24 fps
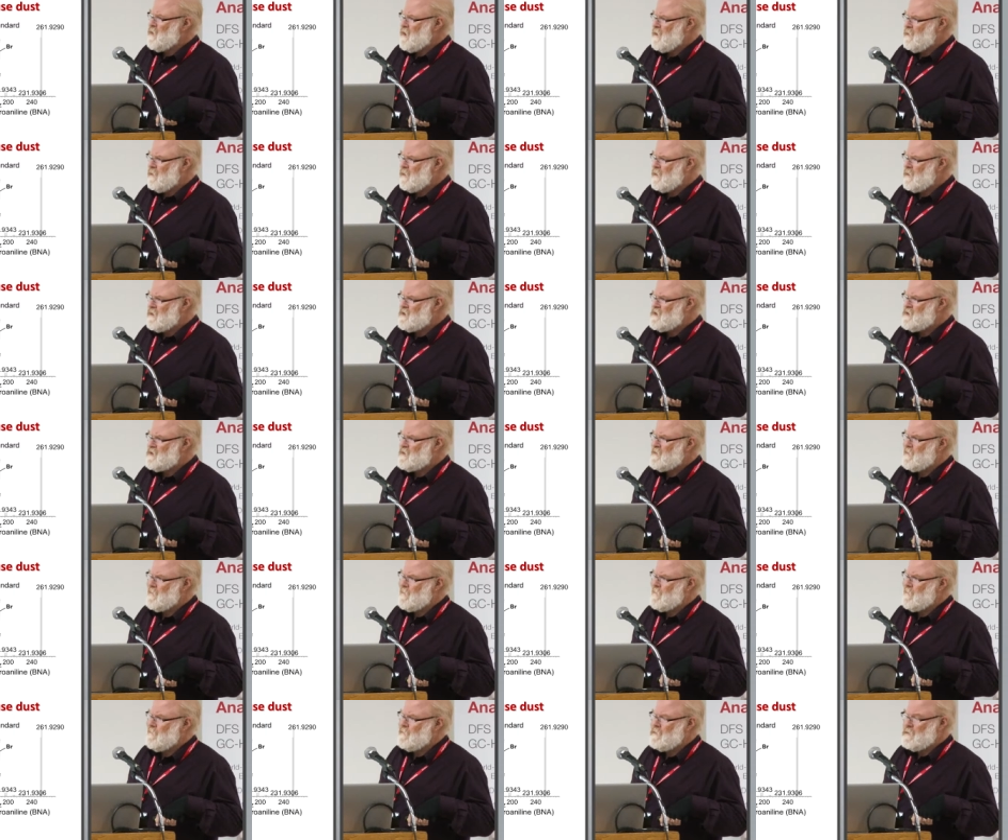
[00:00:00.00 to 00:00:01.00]
published
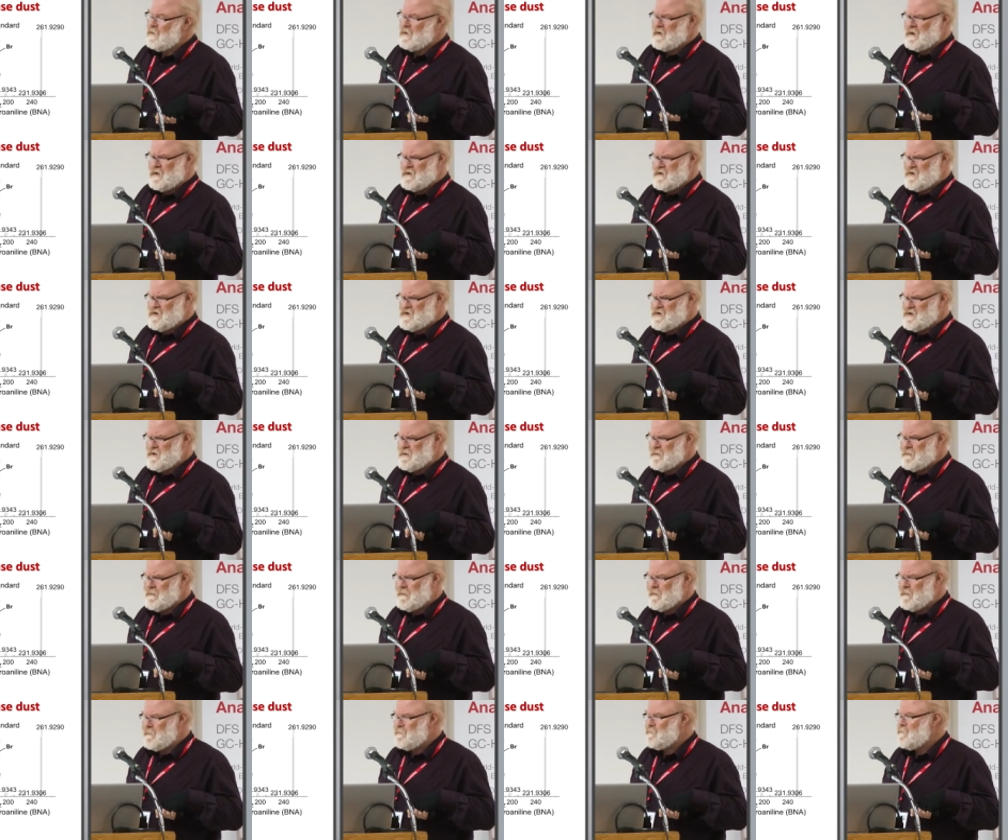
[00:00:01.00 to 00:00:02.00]
uh, earlier this
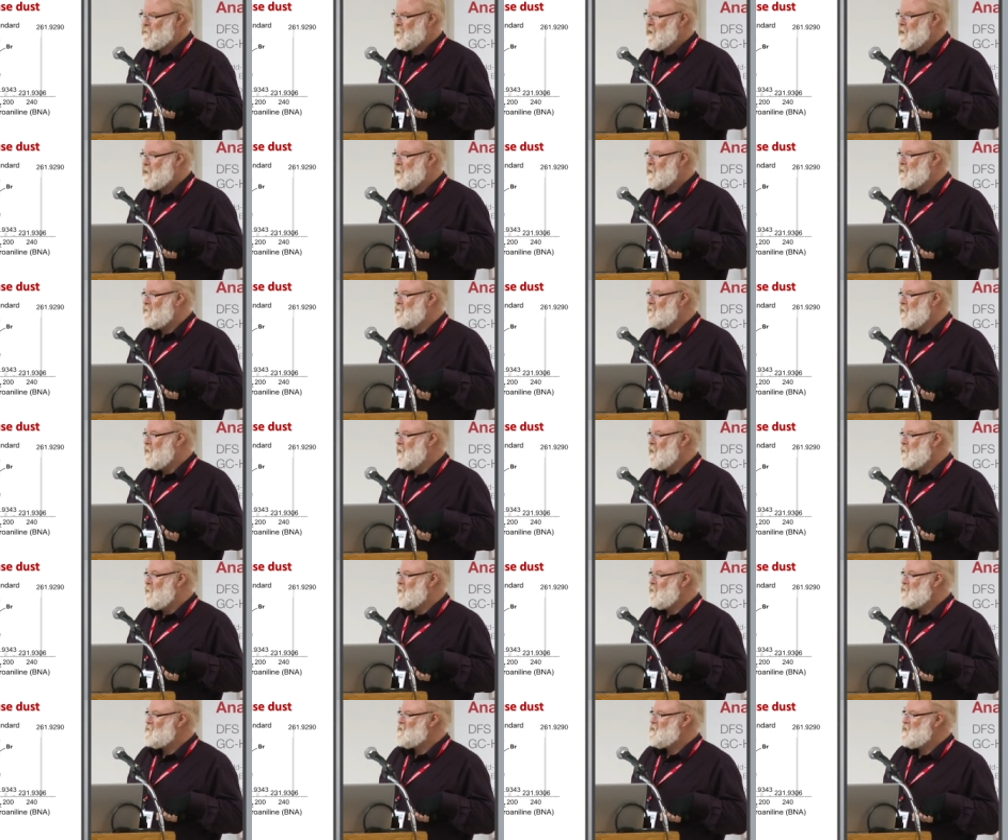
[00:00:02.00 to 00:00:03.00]
year in uh,
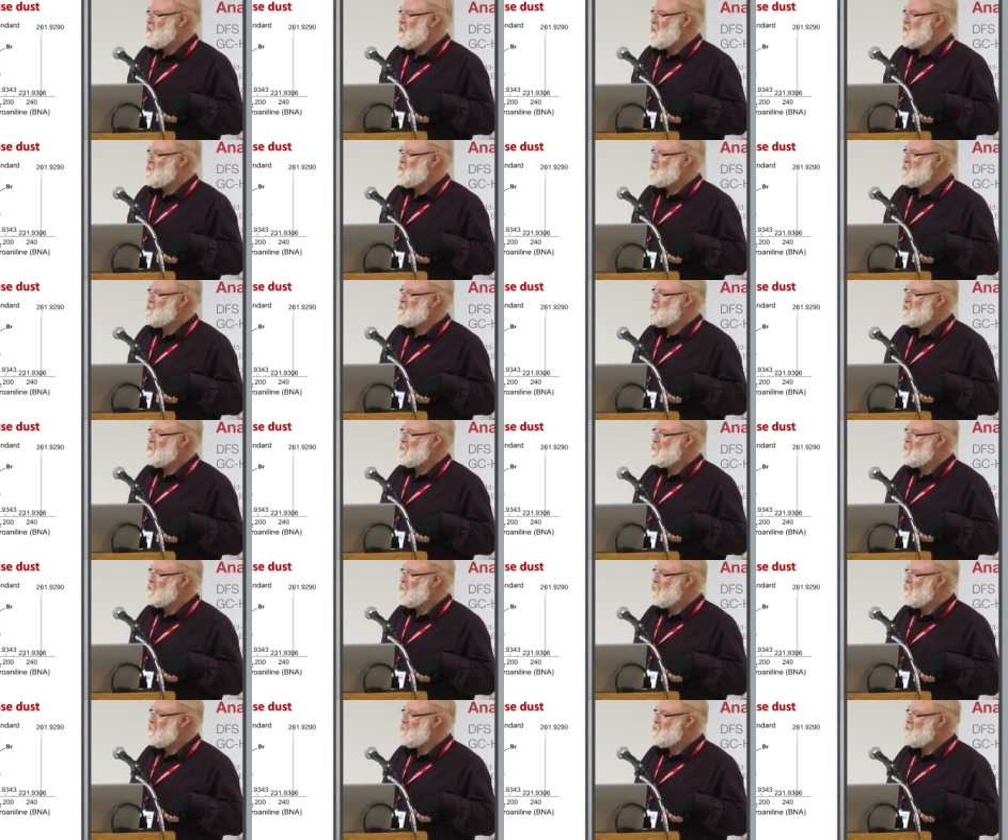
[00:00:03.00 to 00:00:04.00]
Environmental Science and
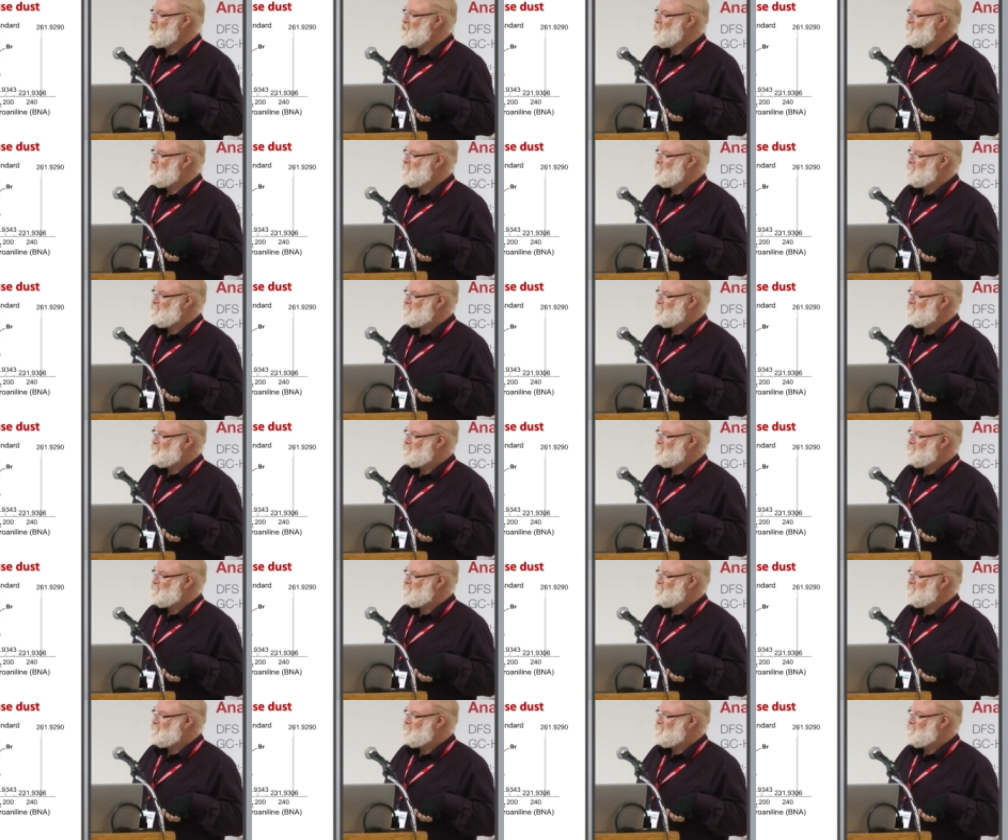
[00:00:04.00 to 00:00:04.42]
Technology.